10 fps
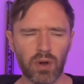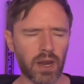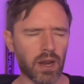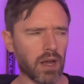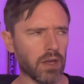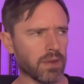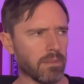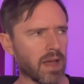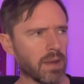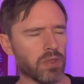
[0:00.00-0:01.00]
And I think
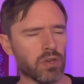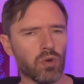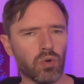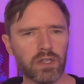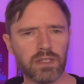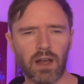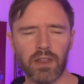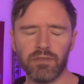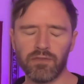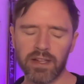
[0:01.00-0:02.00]
maybe the noise, I
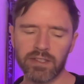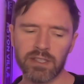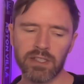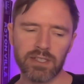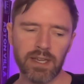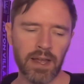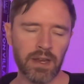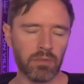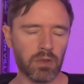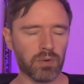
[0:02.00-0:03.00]
think fans in the
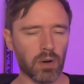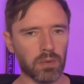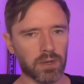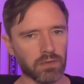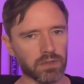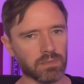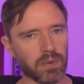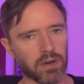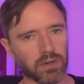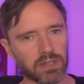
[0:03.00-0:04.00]
stadium can probably give us a
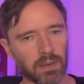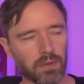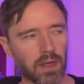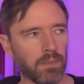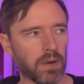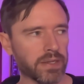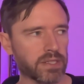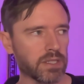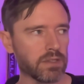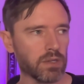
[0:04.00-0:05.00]
better example of that. But
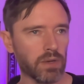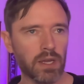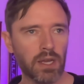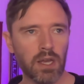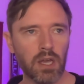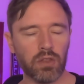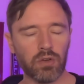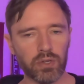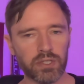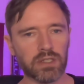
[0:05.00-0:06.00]
listening to it, the
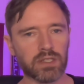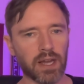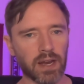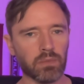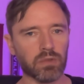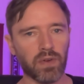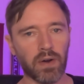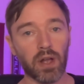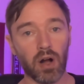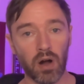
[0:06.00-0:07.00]
noise in the stadium was
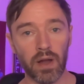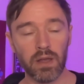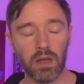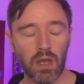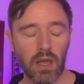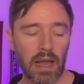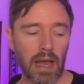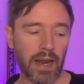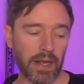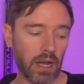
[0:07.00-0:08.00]
very high.
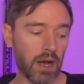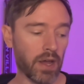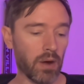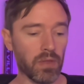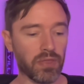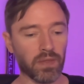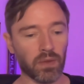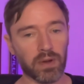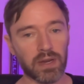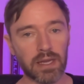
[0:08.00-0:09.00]
And I can't help but think that
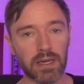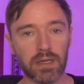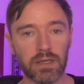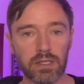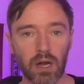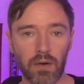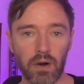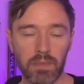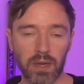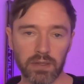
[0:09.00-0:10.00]
we needed
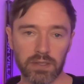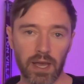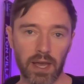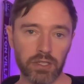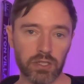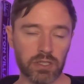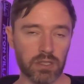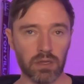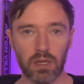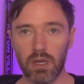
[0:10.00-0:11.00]
Tyrone Mings there just
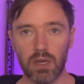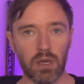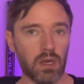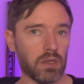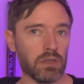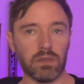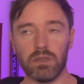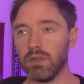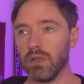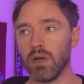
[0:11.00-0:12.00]
to,
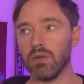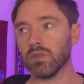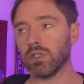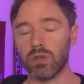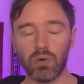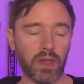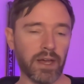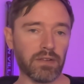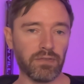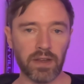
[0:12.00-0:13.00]
sort that
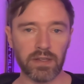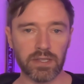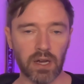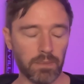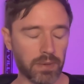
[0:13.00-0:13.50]
defence out.